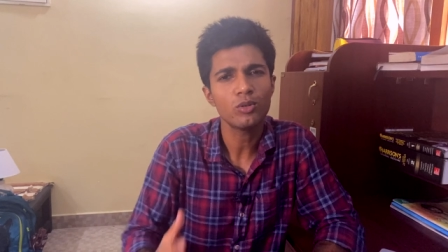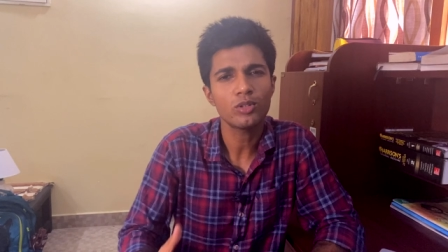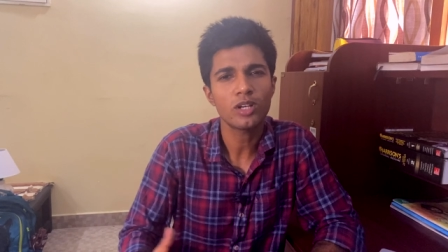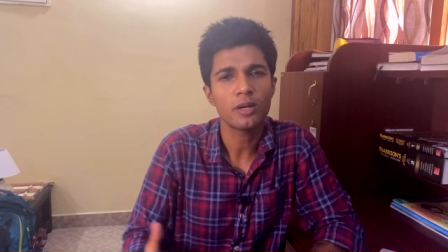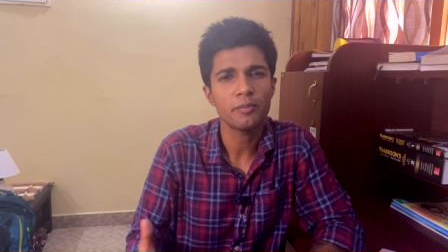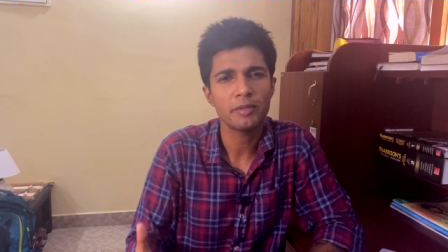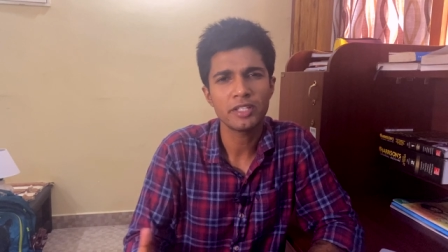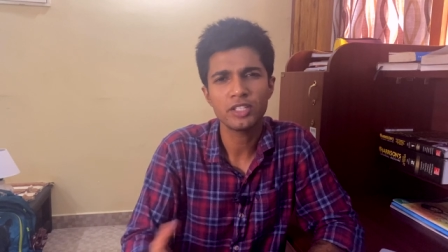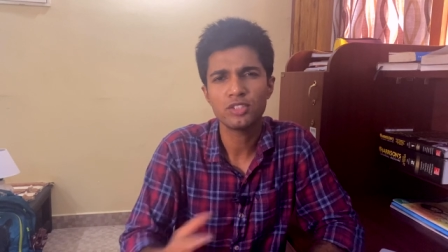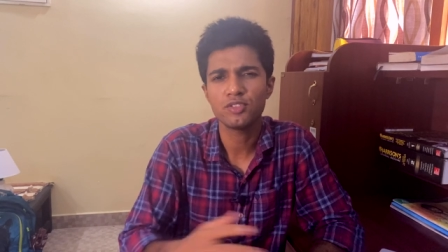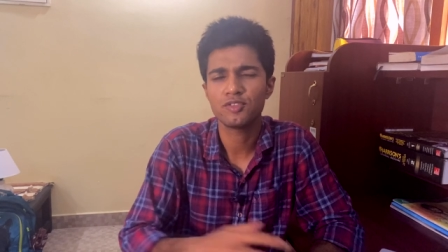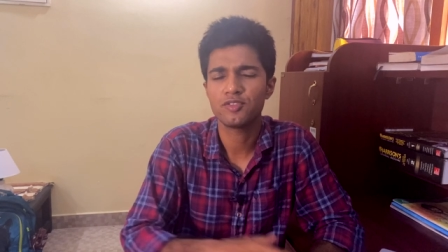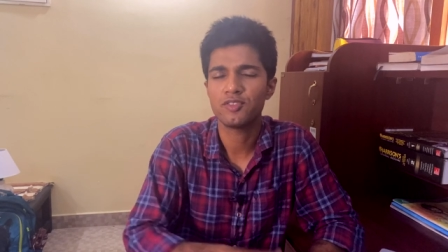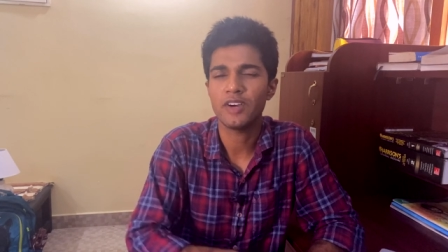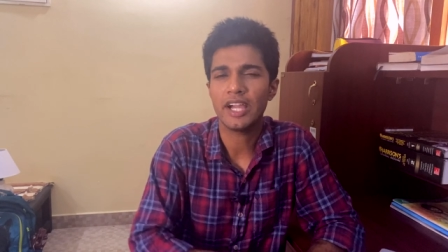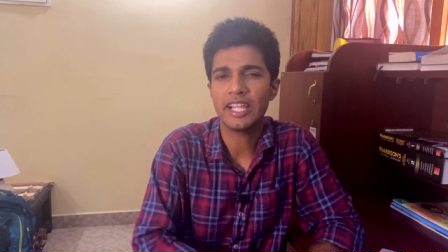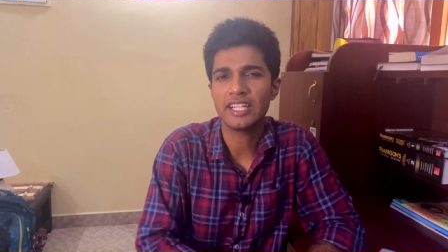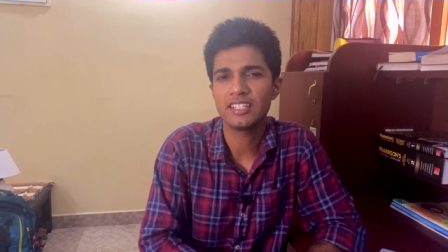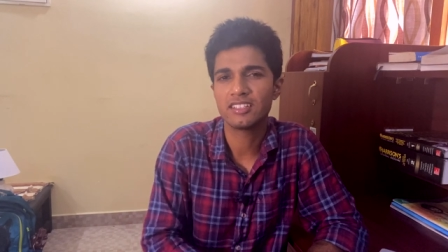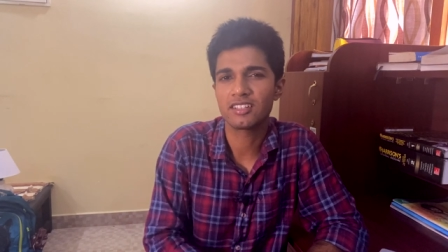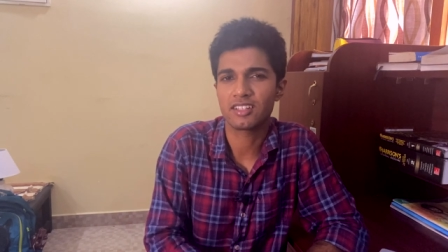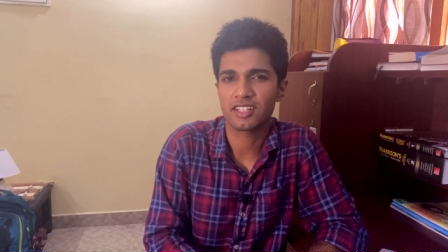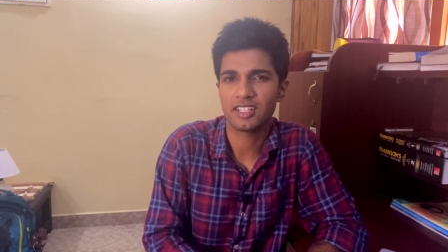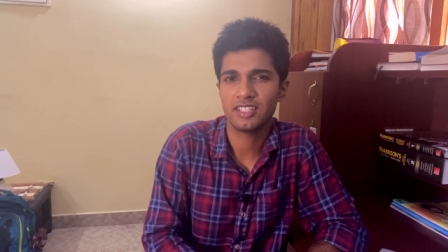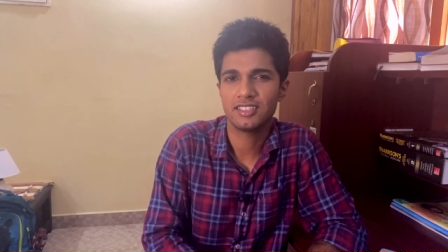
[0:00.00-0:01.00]
coming to
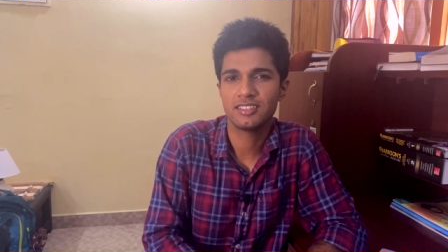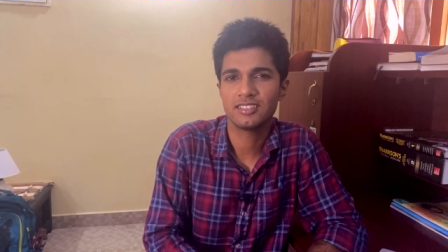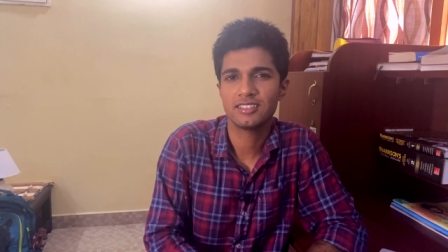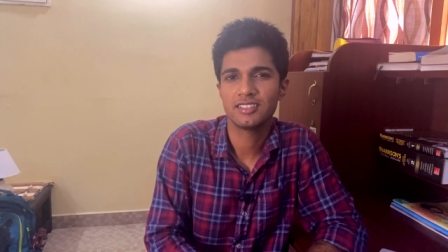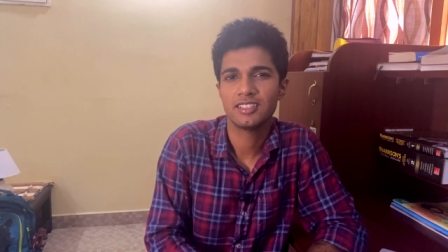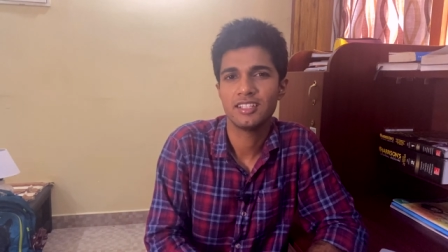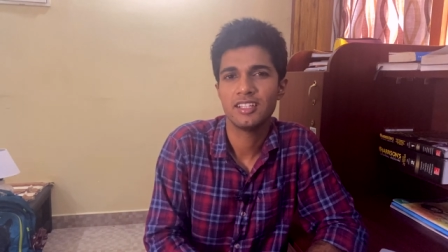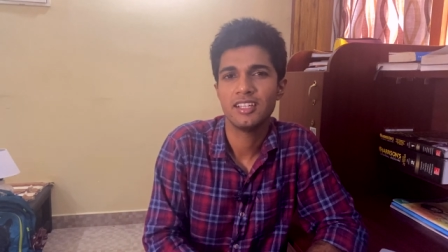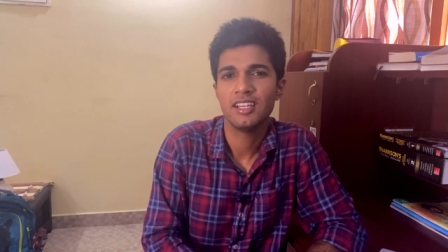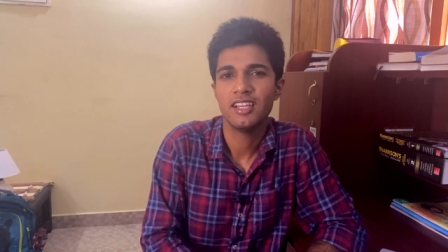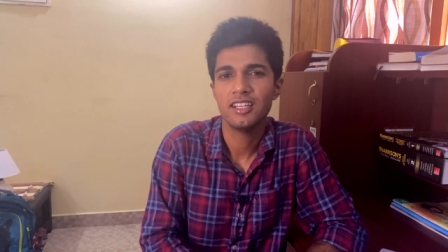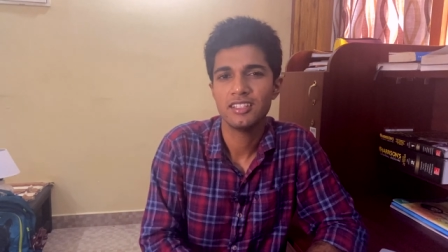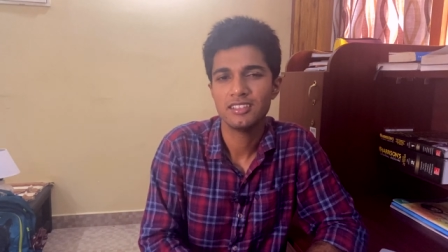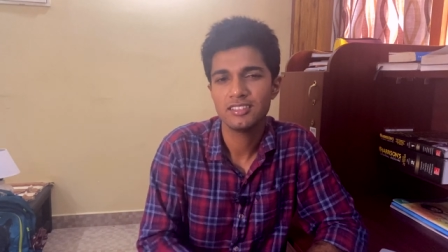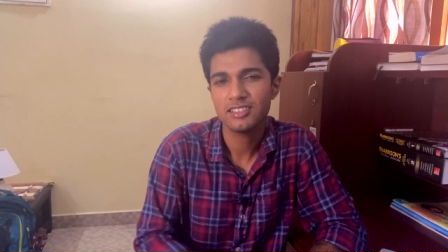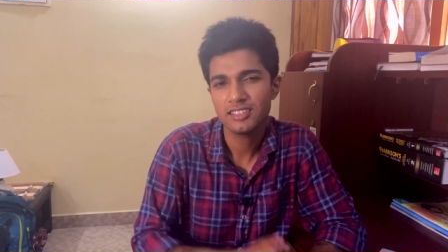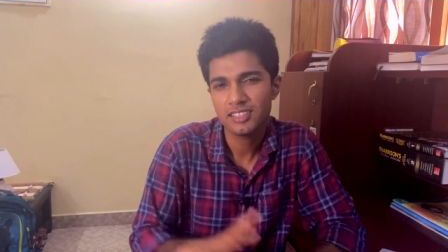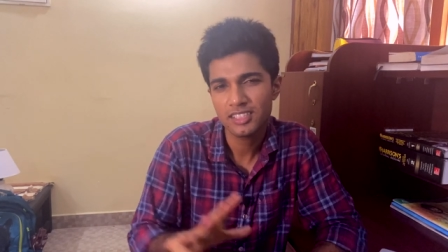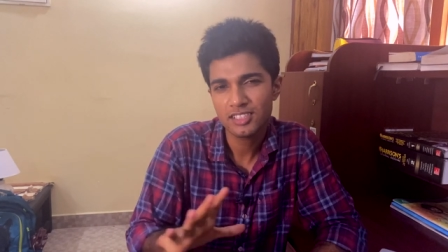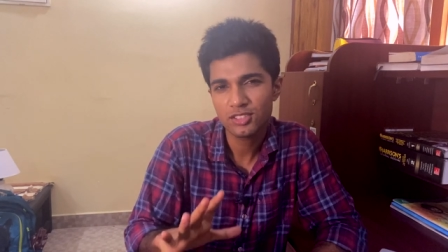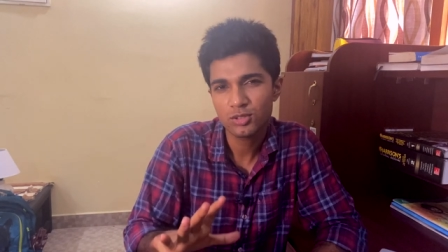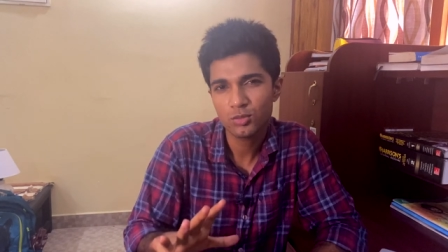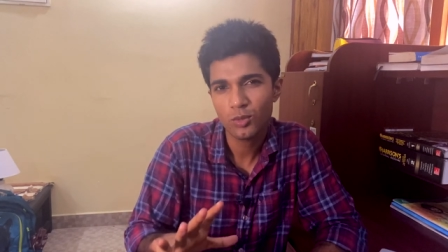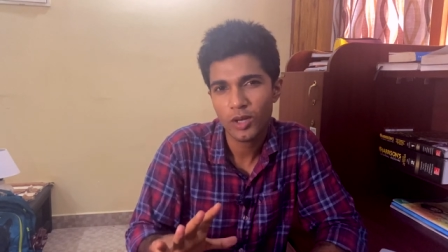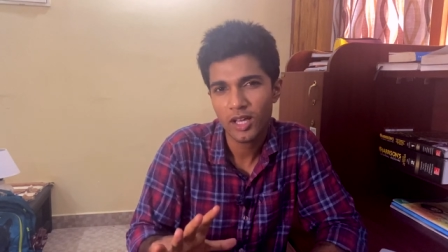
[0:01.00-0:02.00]
fine read. This
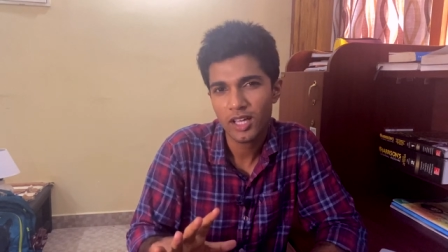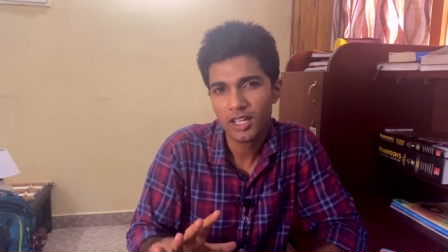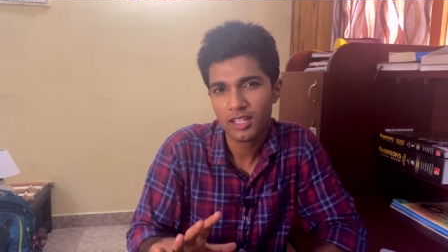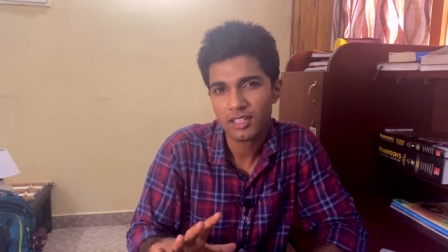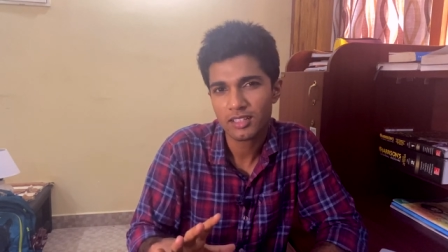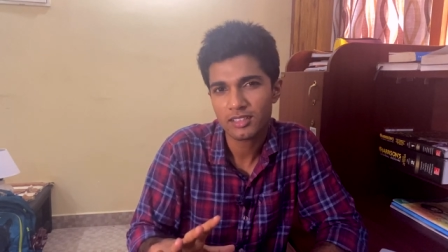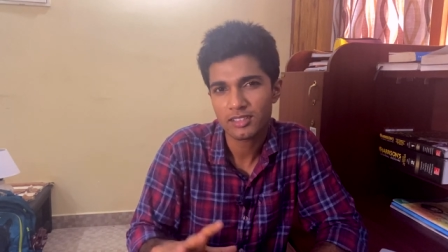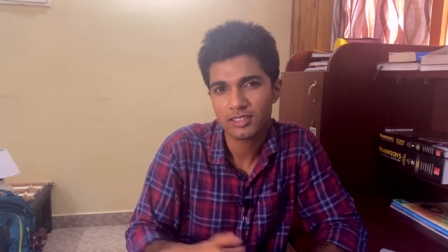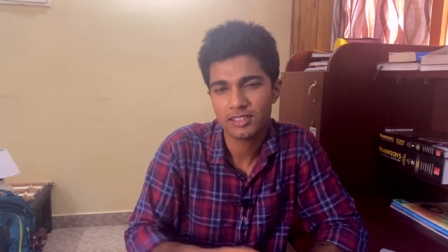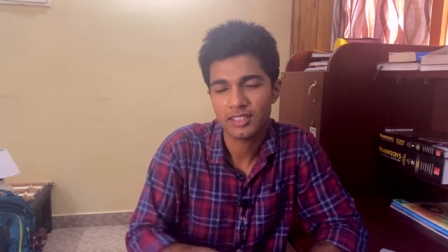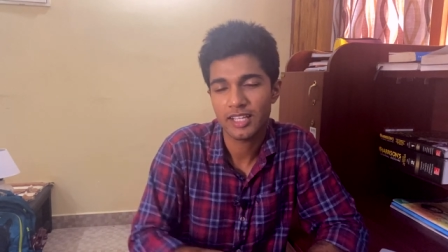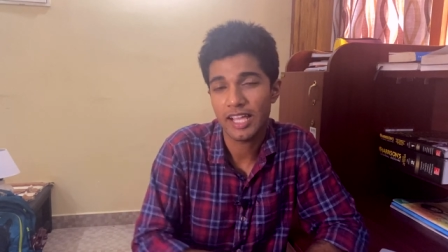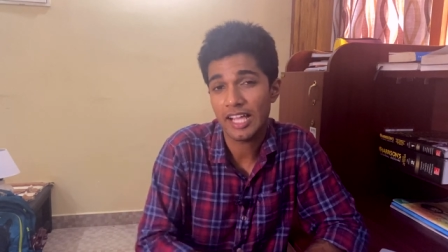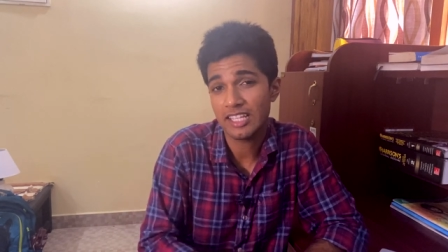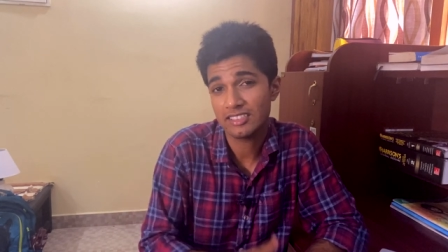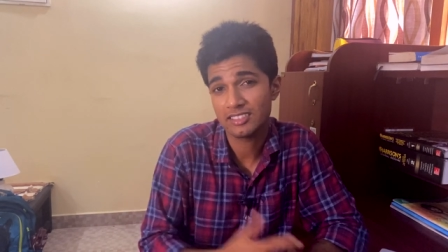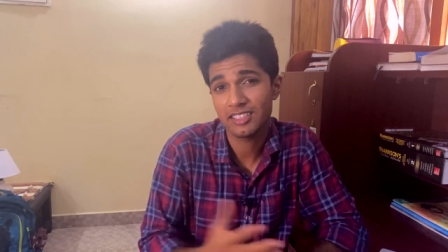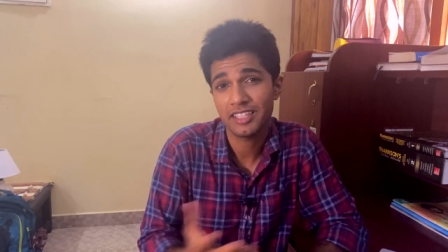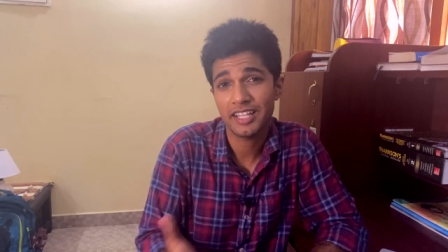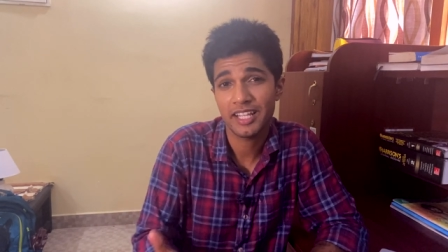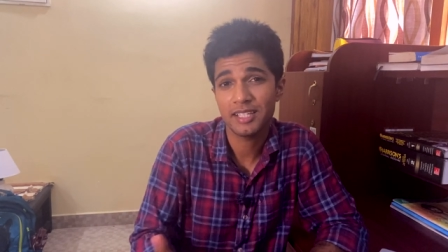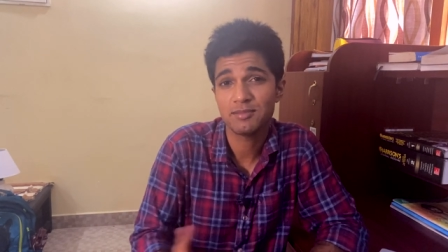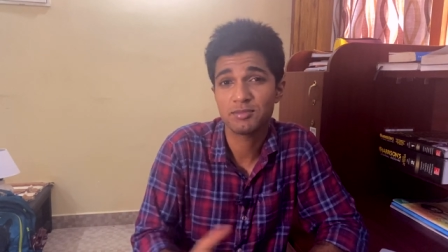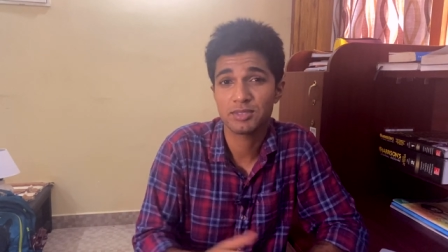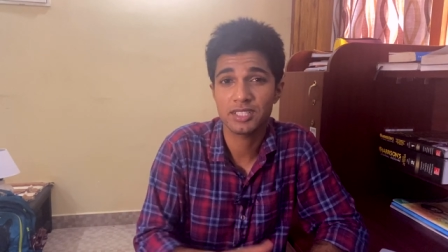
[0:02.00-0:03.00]
is where, as the
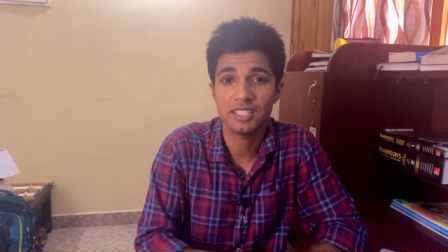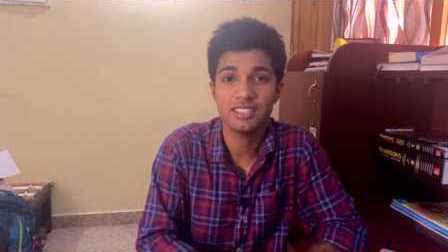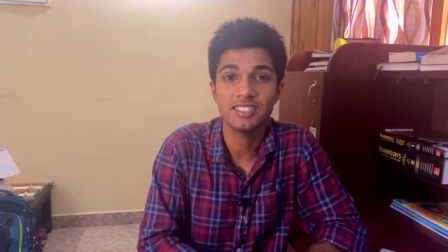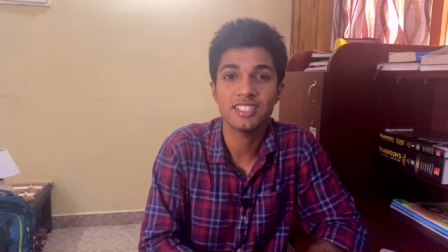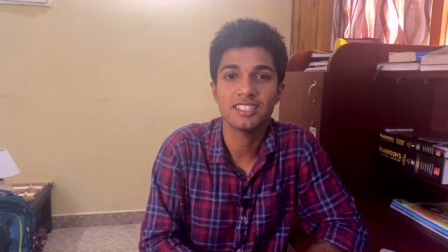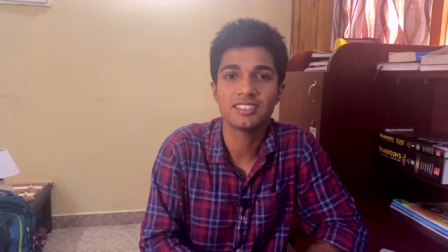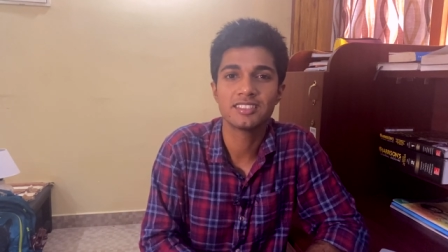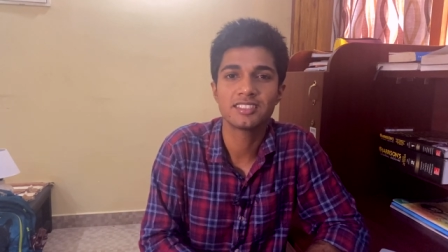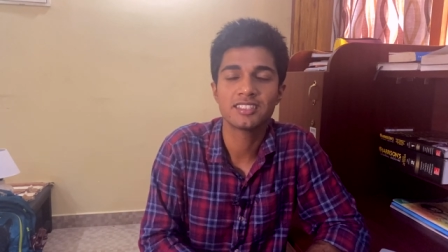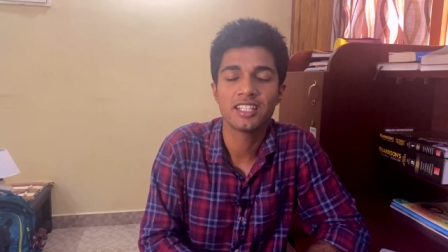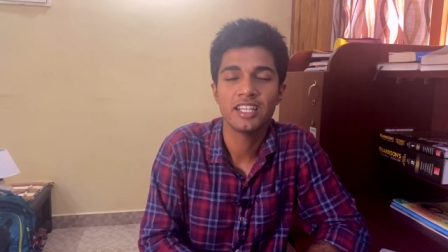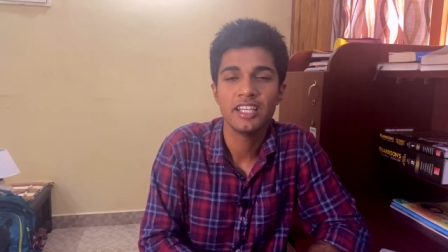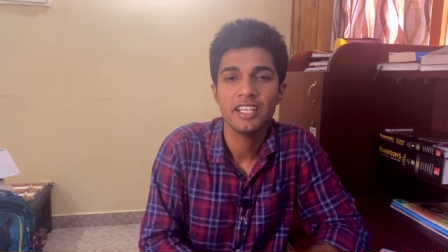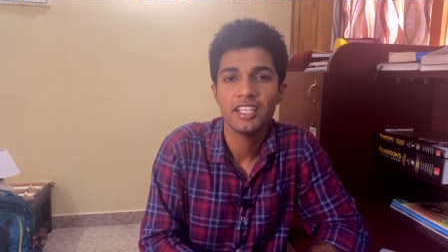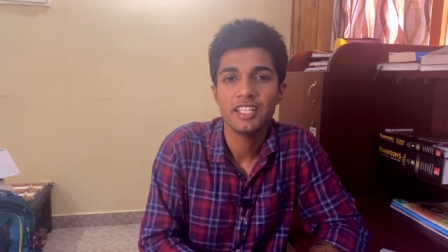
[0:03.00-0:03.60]
name suggests,